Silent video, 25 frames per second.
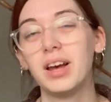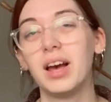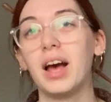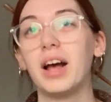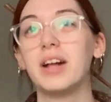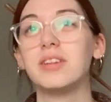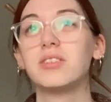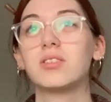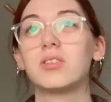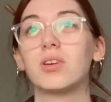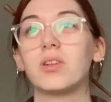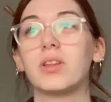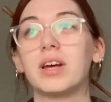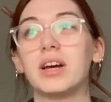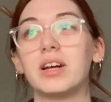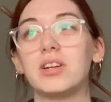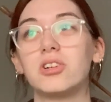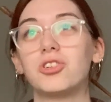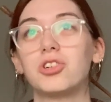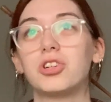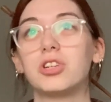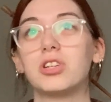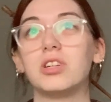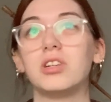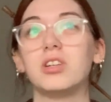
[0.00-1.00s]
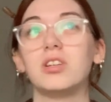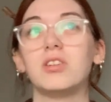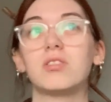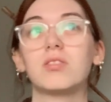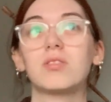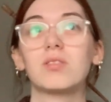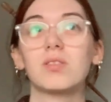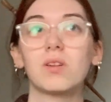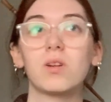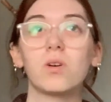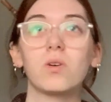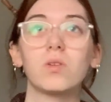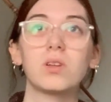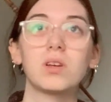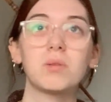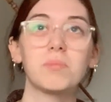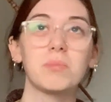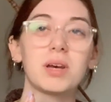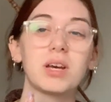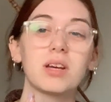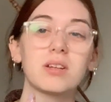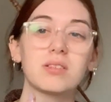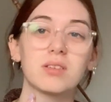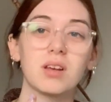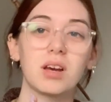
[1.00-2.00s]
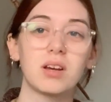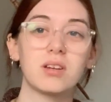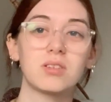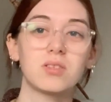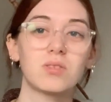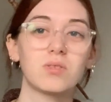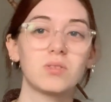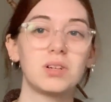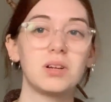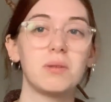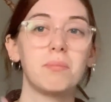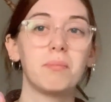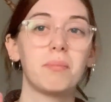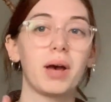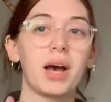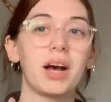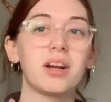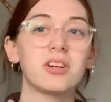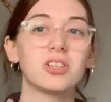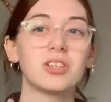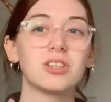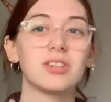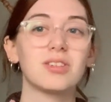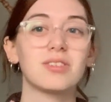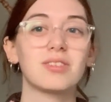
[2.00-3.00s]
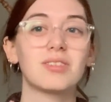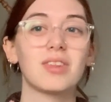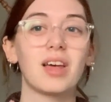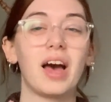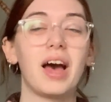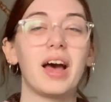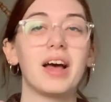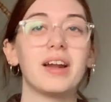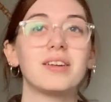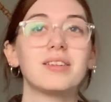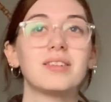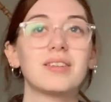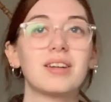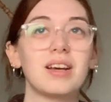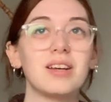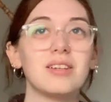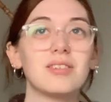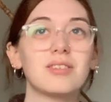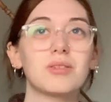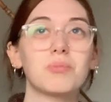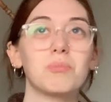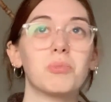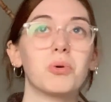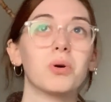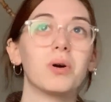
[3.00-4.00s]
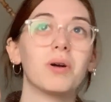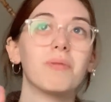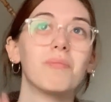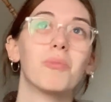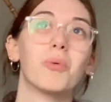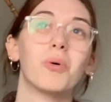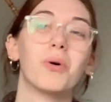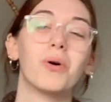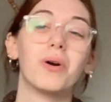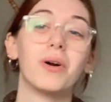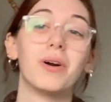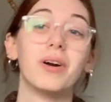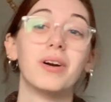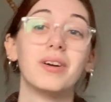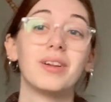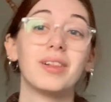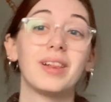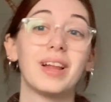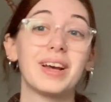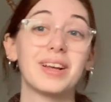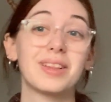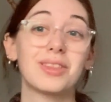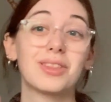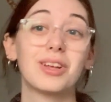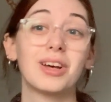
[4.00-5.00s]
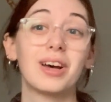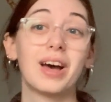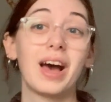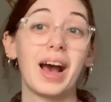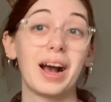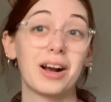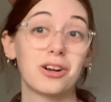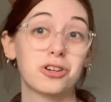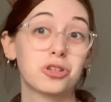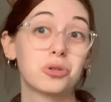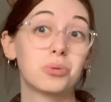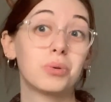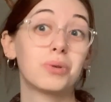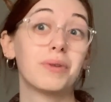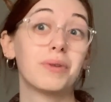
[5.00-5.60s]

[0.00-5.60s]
And so then she slowly makes ice cream batches that taste more and more like the actual